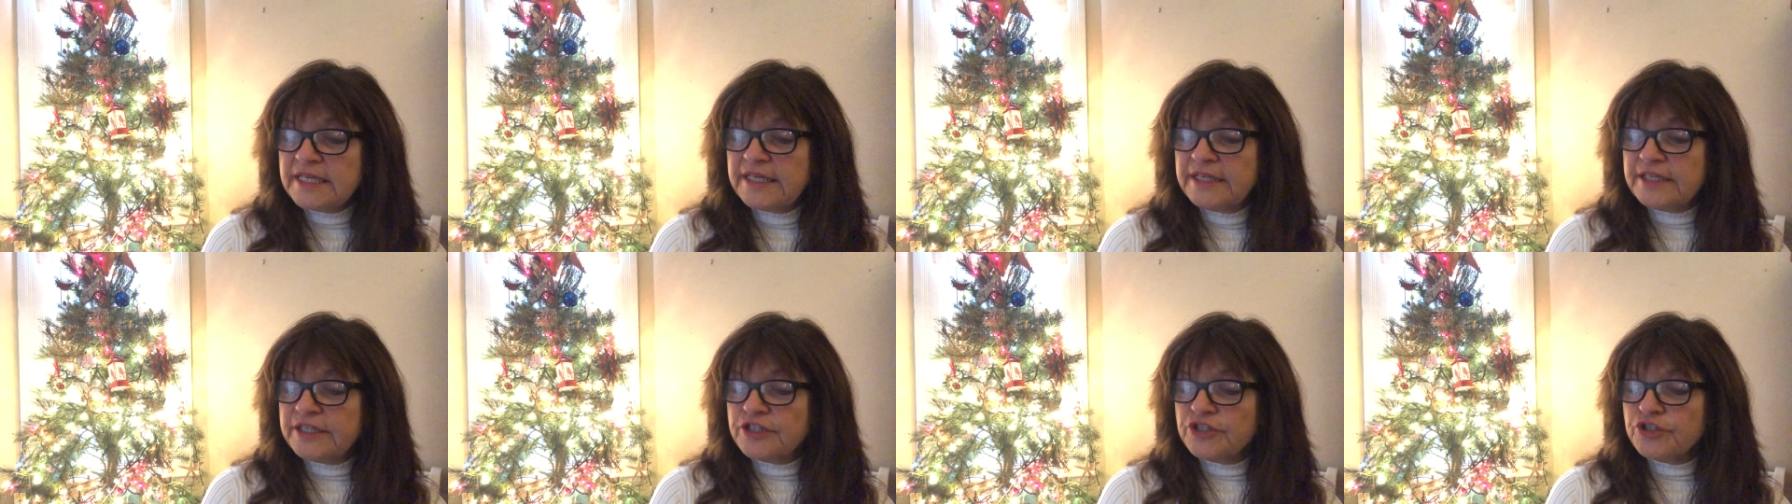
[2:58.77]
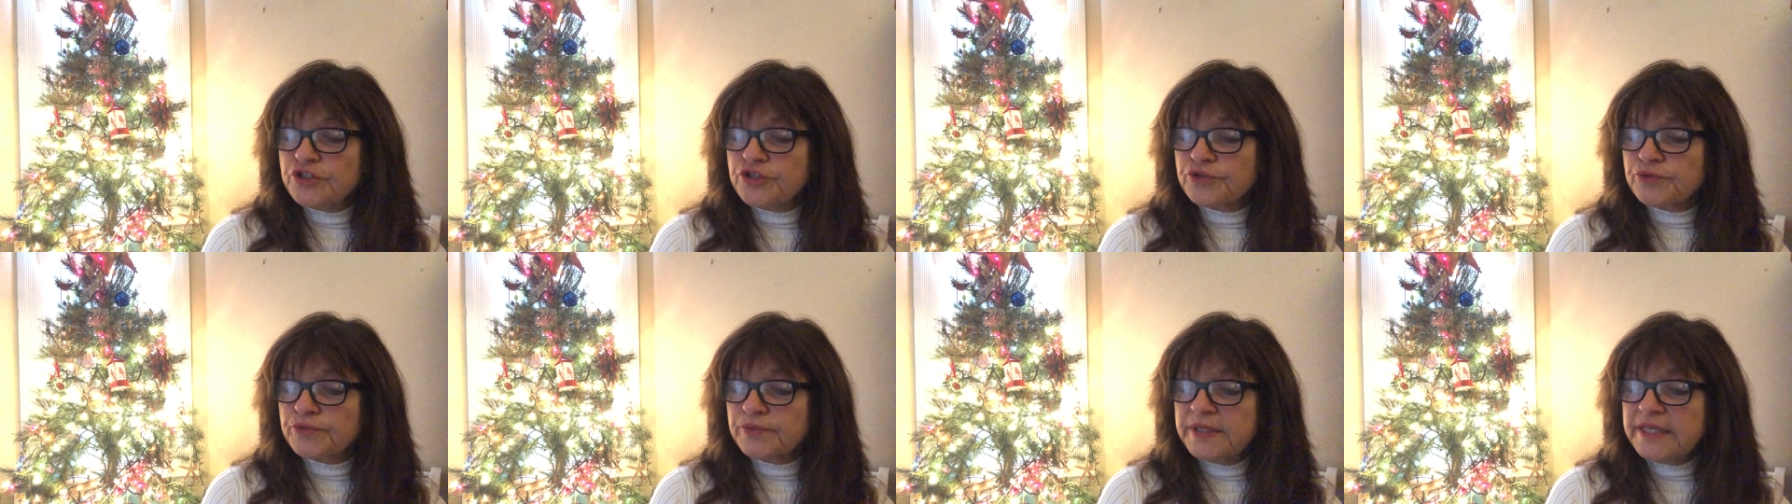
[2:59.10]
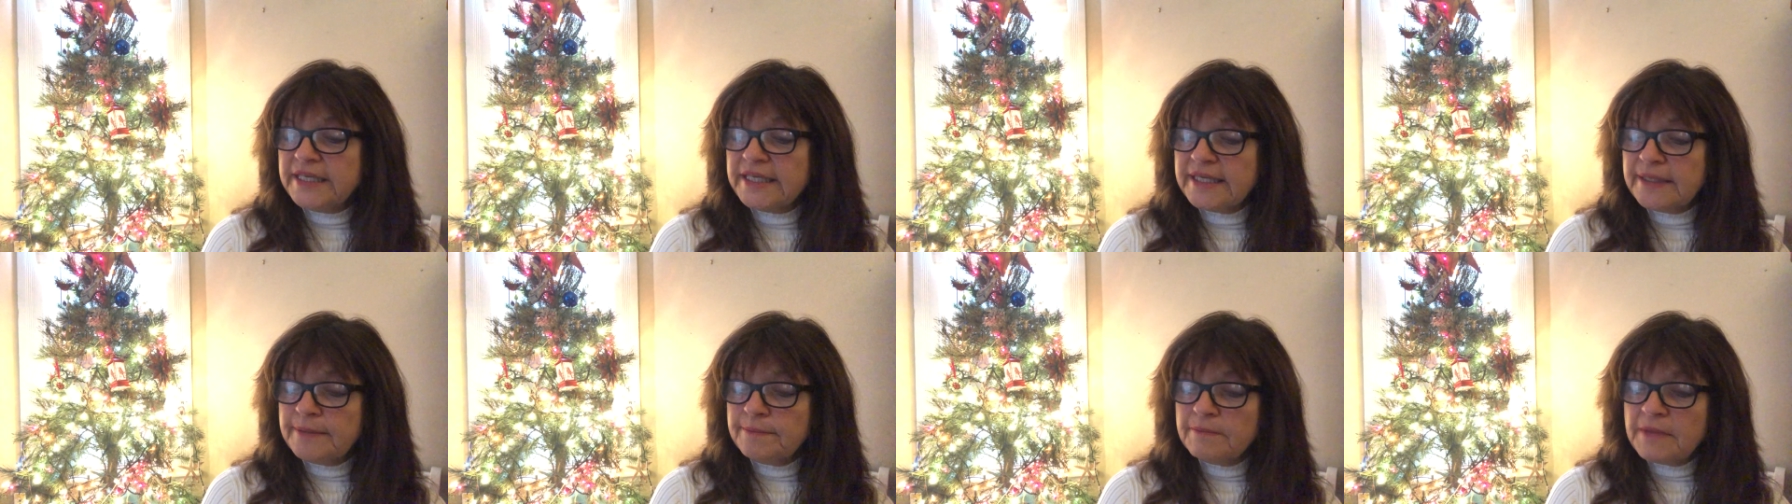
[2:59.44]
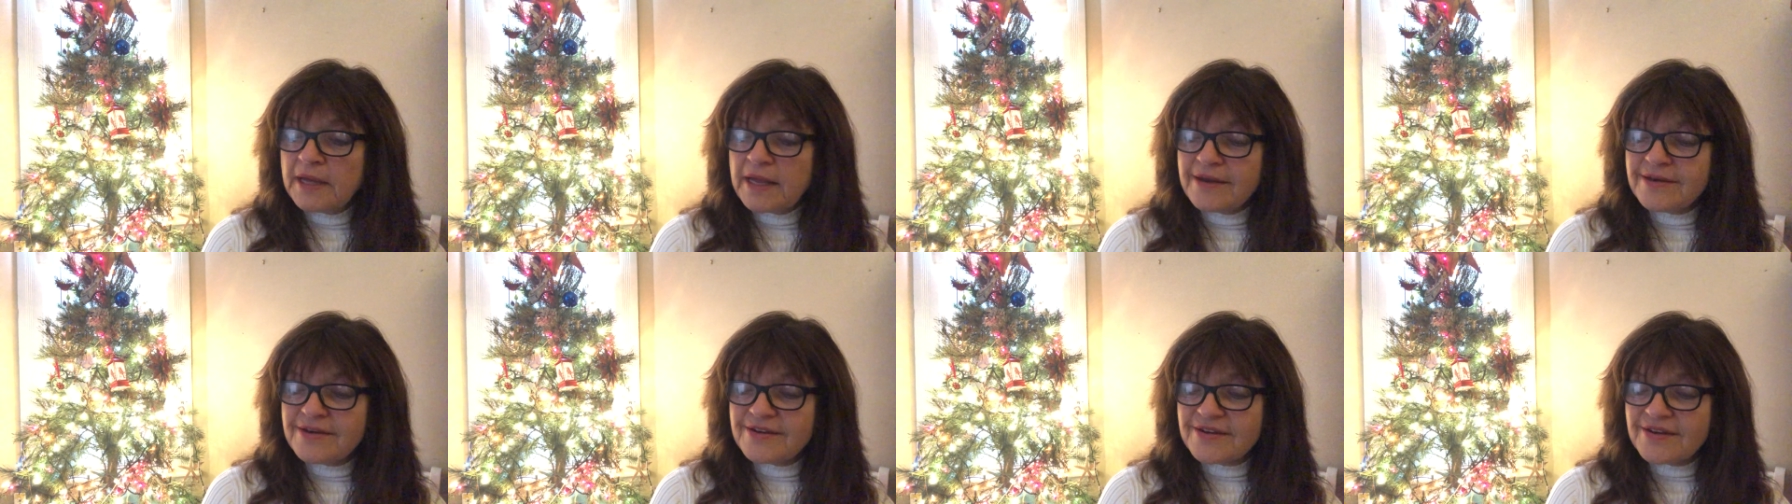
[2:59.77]
in a dream
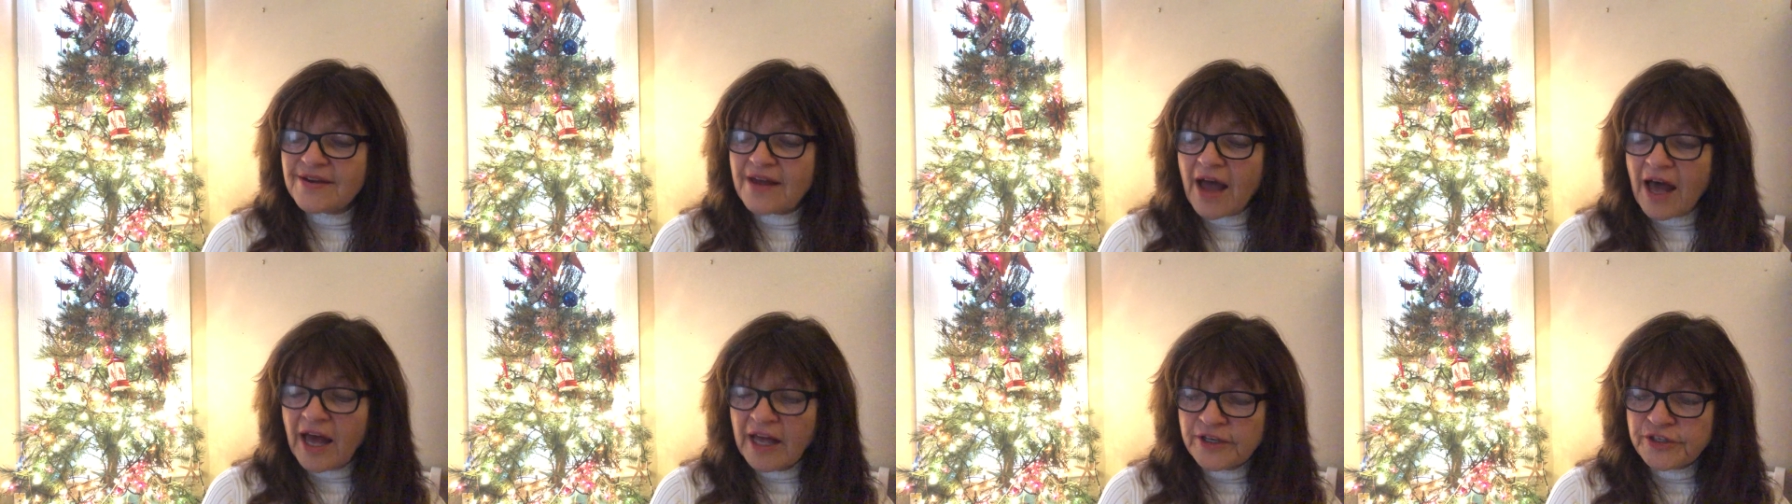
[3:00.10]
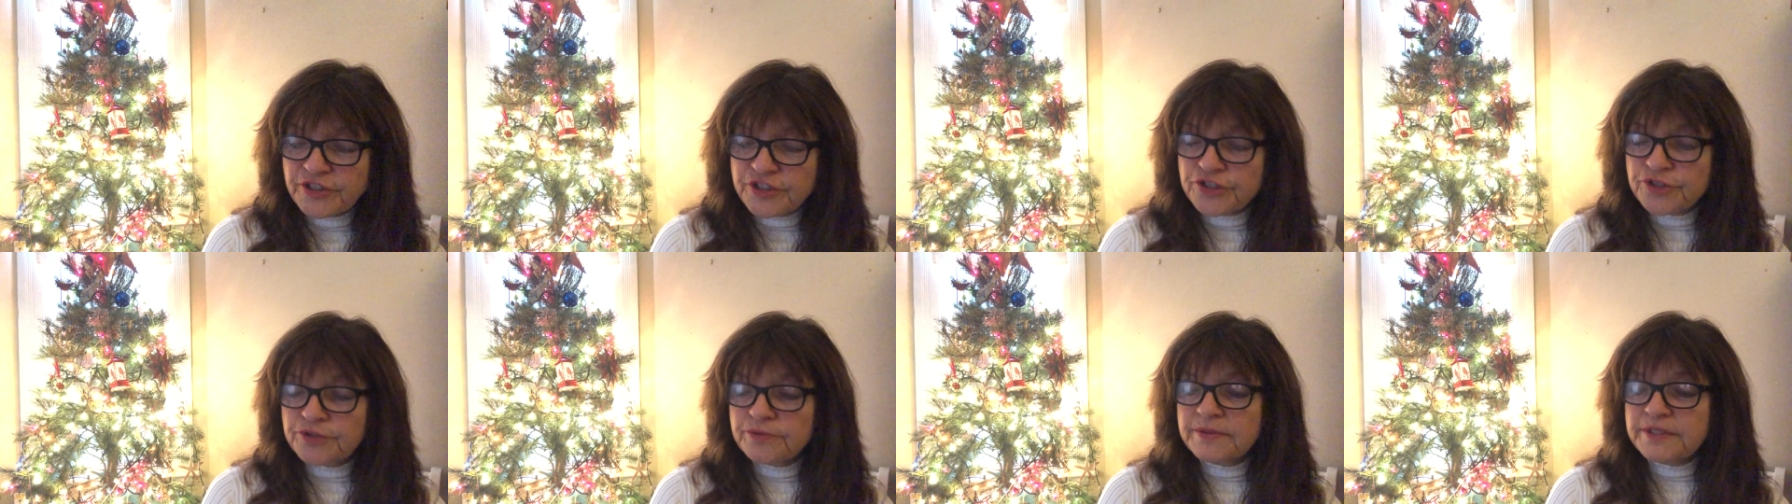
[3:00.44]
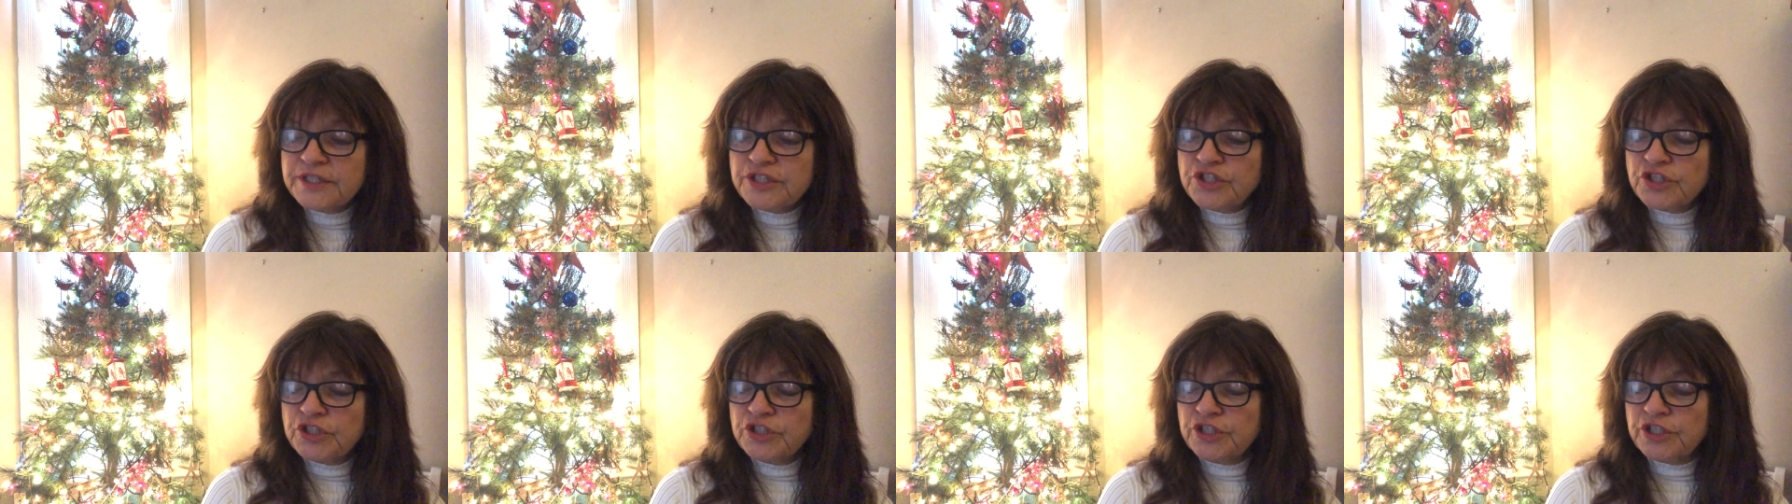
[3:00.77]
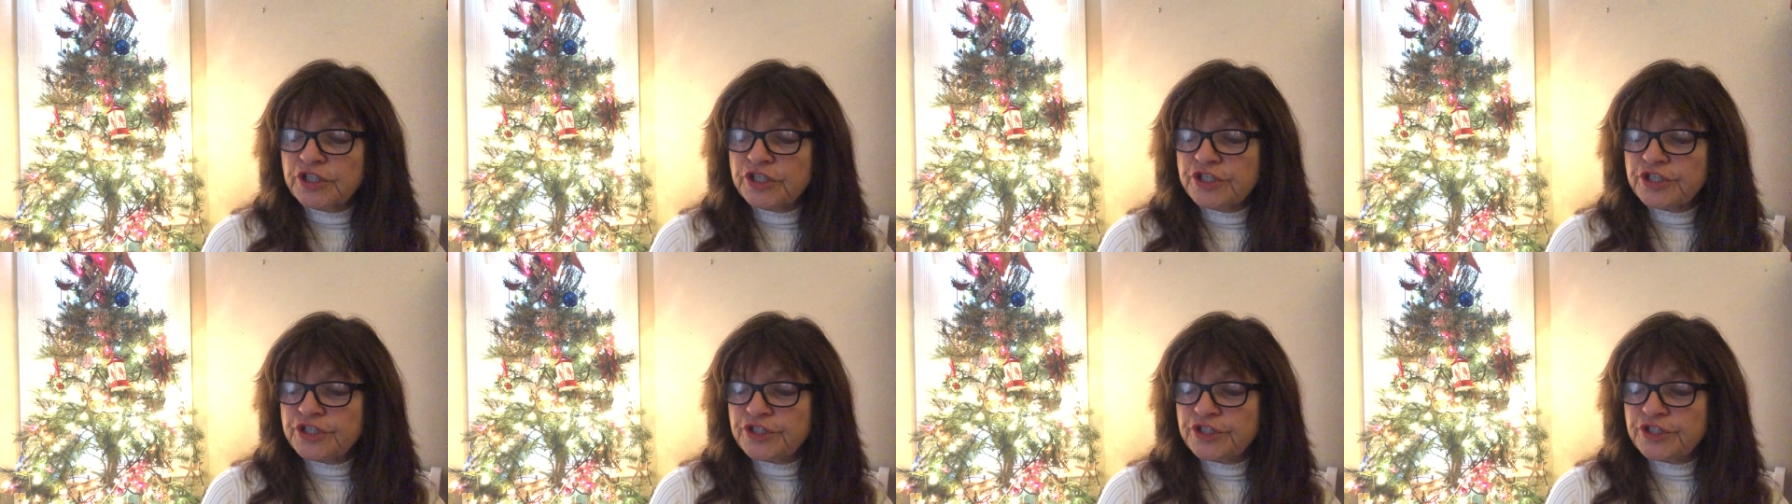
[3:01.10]
not to return